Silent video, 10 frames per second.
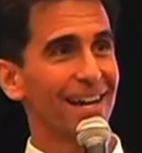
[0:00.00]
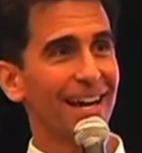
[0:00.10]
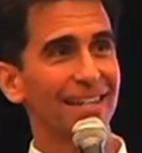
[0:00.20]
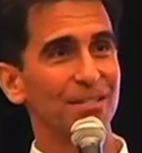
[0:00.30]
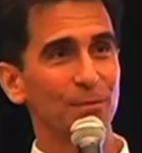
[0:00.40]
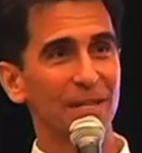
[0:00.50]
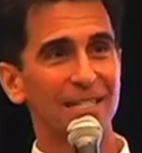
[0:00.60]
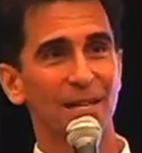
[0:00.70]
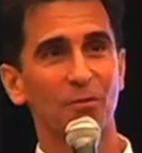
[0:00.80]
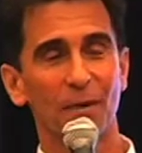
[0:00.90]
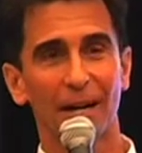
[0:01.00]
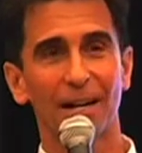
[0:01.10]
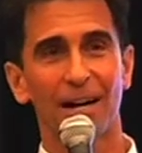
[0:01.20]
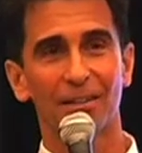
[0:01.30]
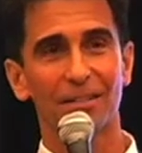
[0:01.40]
and to meet some of my
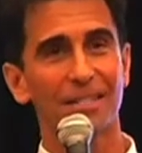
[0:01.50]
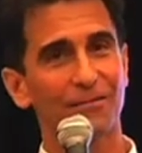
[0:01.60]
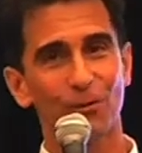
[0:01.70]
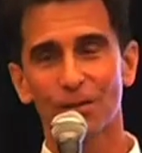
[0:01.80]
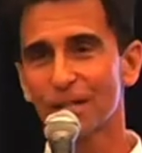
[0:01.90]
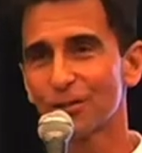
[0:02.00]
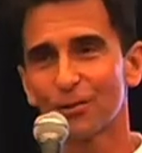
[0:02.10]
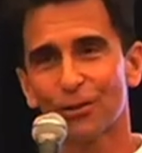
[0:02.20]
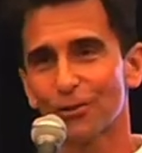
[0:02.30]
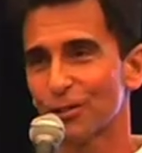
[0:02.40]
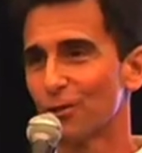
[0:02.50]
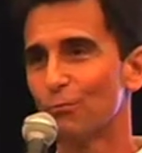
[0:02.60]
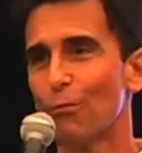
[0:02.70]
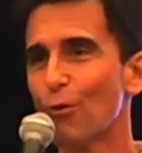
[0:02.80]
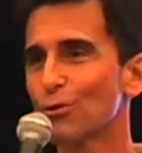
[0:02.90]
colleagues. And of course, I took her to the
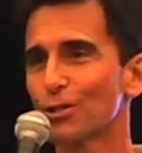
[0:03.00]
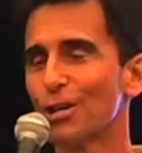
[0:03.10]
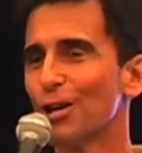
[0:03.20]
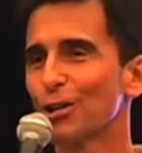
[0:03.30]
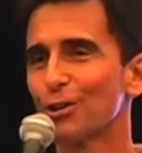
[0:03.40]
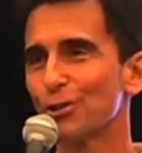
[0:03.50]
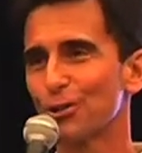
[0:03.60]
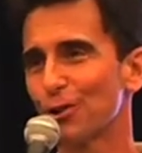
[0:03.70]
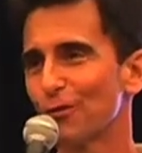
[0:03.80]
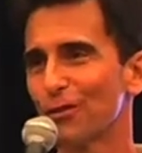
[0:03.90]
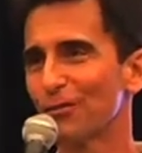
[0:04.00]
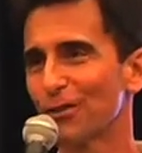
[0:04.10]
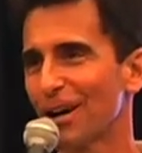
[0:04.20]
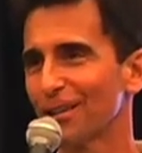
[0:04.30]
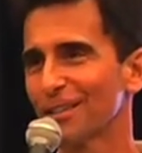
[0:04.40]
most
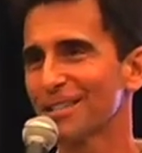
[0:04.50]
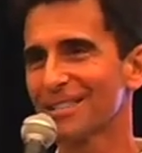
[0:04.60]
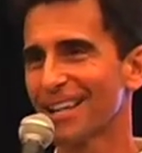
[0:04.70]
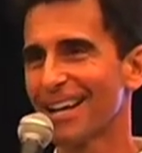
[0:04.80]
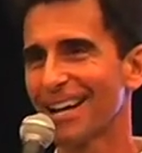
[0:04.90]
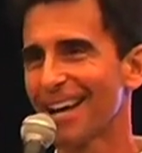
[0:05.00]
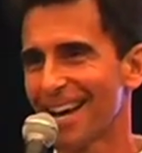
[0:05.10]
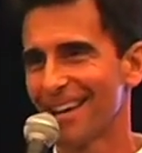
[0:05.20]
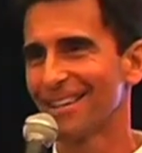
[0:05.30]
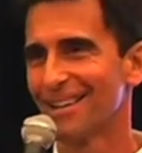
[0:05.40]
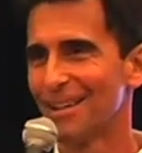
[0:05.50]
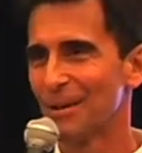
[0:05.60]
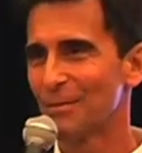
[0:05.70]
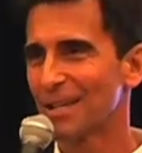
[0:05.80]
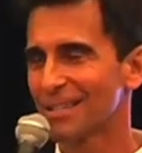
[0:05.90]
conservative colleagues that I had,
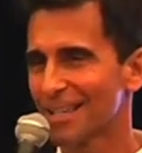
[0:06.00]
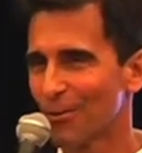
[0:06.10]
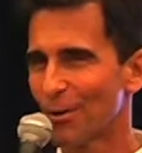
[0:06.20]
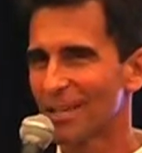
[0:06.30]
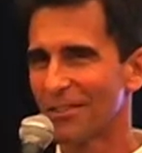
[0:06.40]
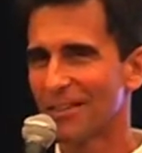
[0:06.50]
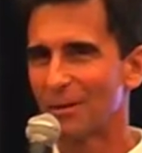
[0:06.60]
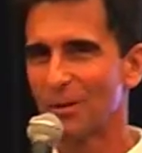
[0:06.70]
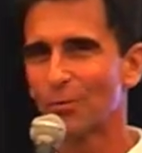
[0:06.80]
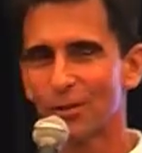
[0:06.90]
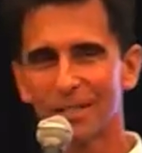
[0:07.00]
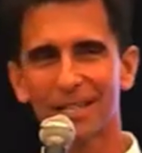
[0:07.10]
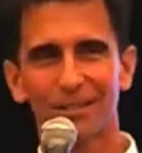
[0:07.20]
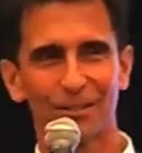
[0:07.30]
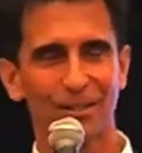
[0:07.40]
because I wanted them in
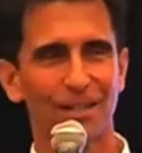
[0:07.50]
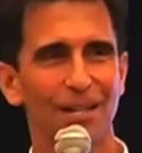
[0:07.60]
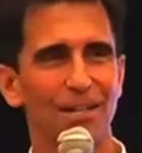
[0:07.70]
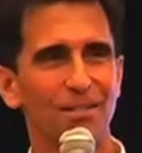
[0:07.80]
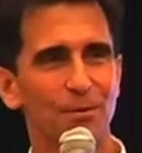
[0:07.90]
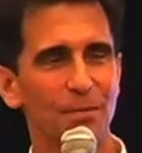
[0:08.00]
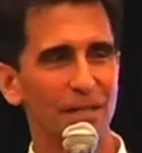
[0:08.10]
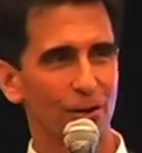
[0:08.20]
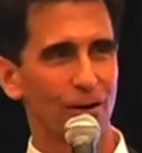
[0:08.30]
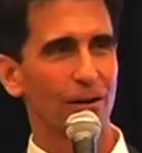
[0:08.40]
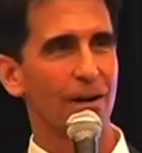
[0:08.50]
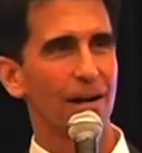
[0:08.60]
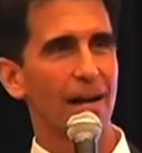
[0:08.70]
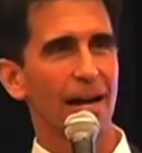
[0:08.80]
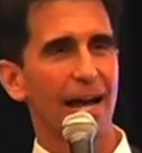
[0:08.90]
particular to meet her.
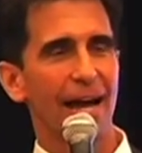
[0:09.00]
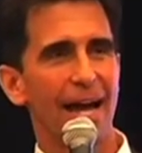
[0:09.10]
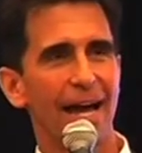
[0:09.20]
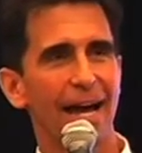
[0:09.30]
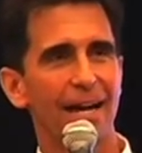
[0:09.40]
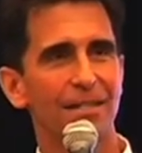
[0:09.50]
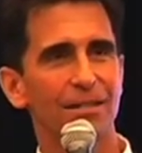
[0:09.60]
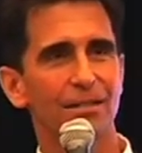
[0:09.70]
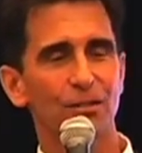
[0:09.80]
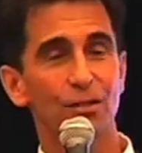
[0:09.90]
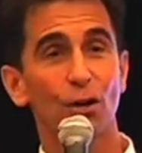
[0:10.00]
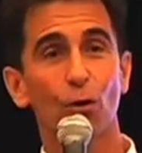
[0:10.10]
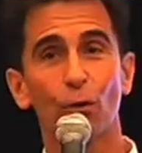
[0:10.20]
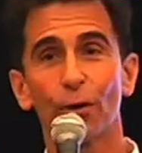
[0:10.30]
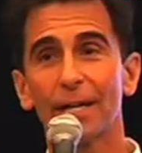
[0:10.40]
And
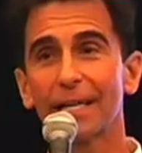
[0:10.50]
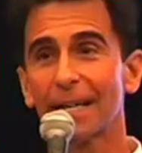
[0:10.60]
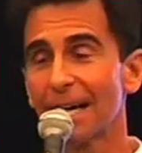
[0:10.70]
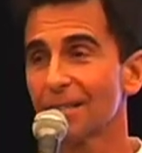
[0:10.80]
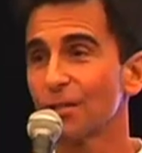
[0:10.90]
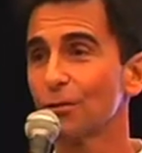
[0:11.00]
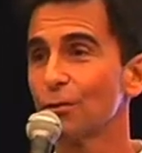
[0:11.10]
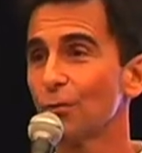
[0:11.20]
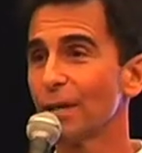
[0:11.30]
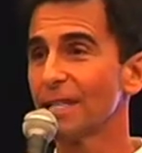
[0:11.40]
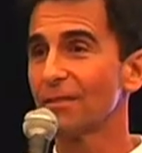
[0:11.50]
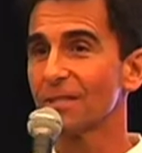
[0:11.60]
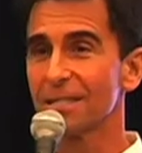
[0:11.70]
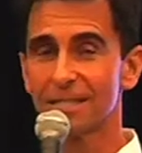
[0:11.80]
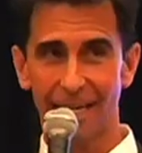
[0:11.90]
so it got to Gray
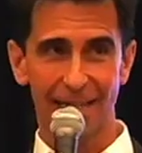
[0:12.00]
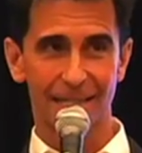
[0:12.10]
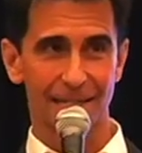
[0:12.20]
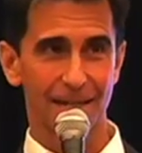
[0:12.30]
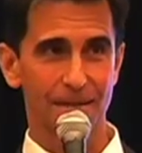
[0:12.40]
Davis's desk,